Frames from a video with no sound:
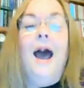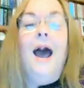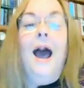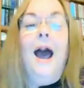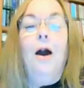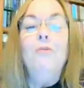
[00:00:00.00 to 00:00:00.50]

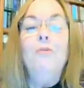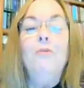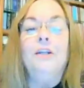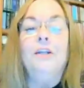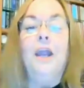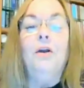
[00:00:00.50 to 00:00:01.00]
How
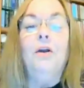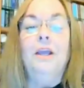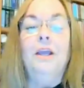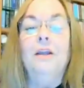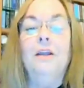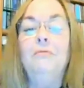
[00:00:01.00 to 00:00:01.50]

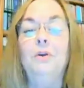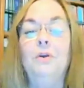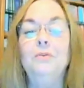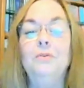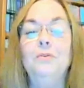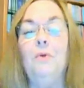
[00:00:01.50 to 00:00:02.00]
Wagnerian of
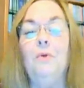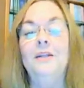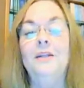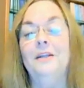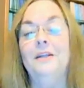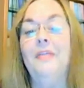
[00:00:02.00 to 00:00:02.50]
you to write
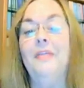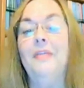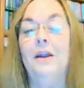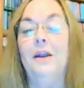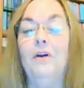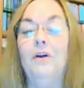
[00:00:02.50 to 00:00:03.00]
it in that
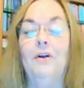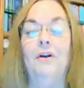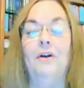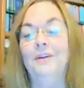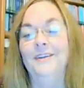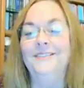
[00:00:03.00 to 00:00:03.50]
order.
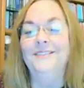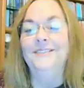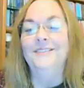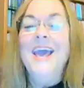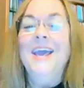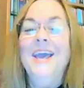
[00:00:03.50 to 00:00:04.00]

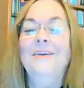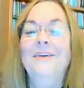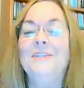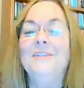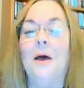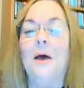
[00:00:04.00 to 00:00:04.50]
If
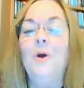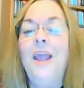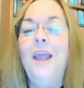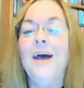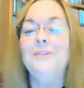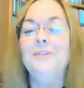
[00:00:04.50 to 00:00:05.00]
someone
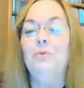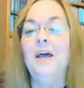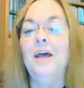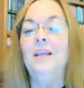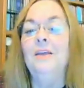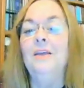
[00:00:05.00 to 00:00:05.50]
hasn't
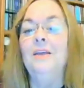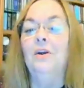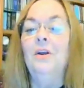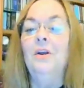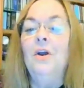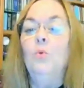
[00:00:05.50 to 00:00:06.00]
read
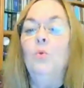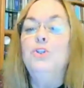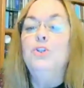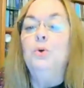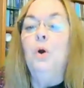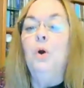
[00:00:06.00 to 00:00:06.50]
either,
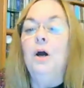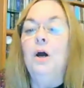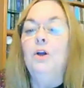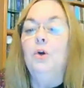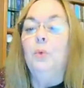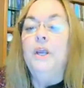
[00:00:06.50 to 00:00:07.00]
would you
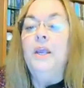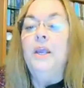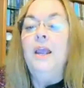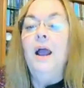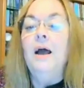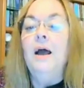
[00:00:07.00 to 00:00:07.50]

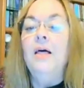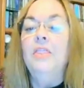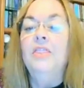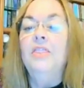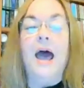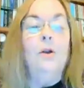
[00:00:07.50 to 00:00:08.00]
agree
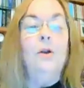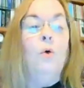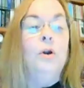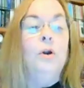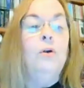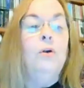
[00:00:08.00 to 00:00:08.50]
that
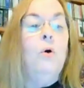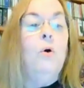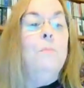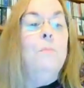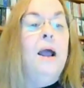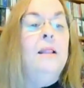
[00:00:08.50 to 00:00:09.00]
order
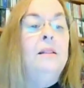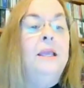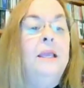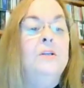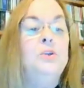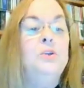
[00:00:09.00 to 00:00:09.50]
might
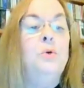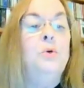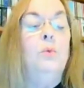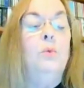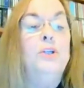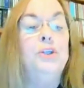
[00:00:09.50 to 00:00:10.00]
lead to a
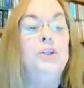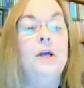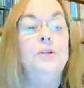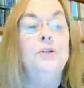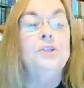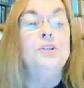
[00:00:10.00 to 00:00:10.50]
richer
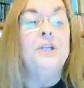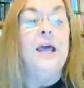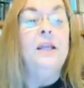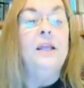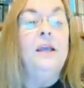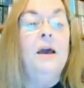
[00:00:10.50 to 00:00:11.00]

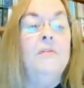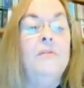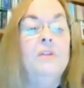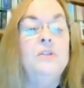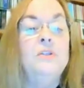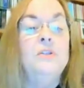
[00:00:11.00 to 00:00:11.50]
understanding of
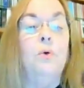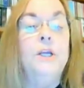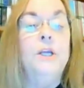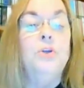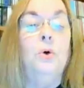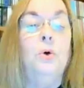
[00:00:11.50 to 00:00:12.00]
the story
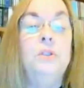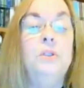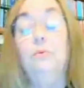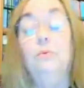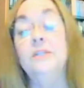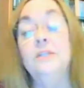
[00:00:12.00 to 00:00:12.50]
told in
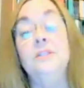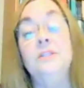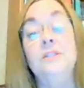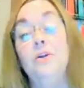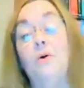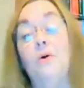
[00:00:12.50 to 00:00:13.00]
The Rest
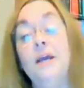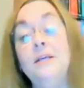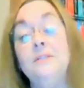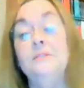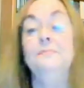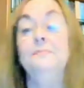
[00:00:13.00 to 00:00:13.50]
is
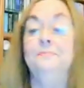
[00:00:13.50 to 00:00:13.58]
Noise?